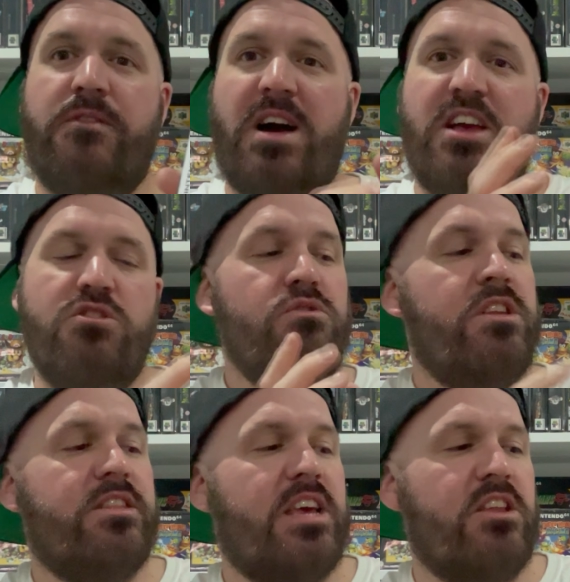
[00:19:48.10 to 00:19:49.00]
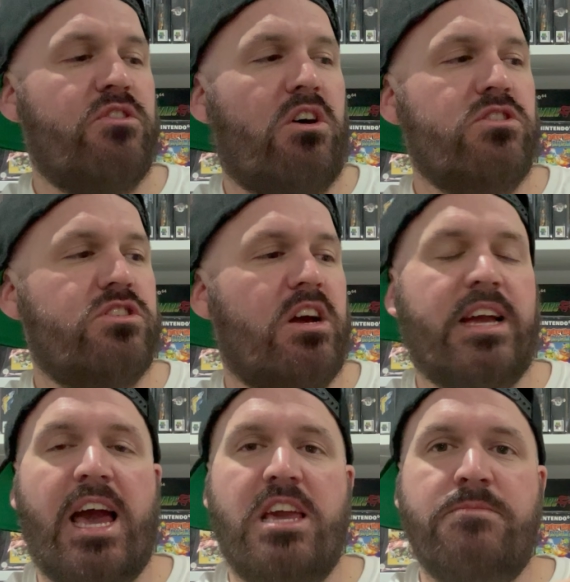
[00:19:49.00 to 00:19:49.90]
valued Nintendo's
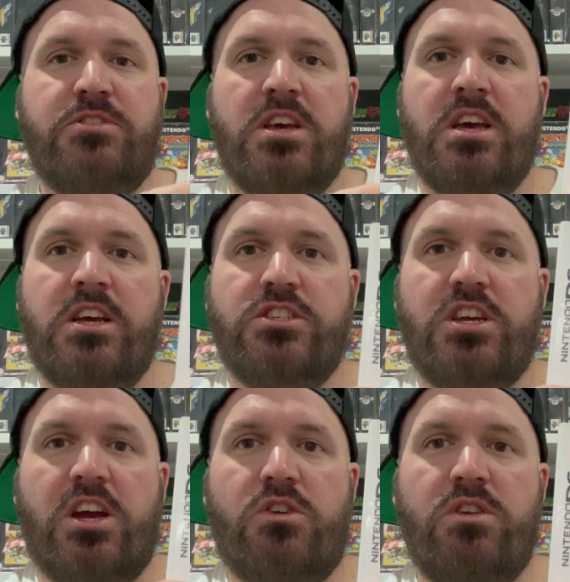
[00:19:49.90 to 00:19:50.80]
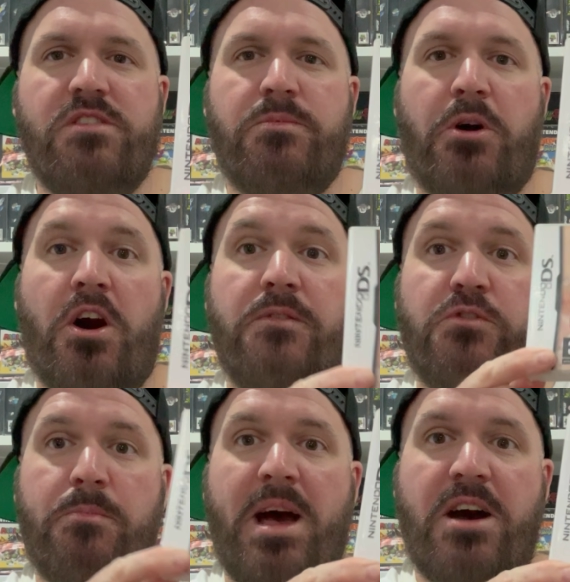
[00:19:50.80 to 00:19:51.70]
games. So yeah, couldn't leave it behind
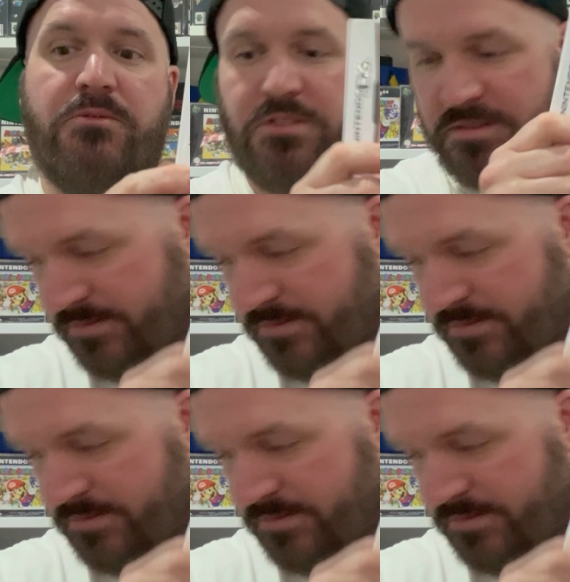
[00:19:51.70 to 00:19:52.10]
for £1.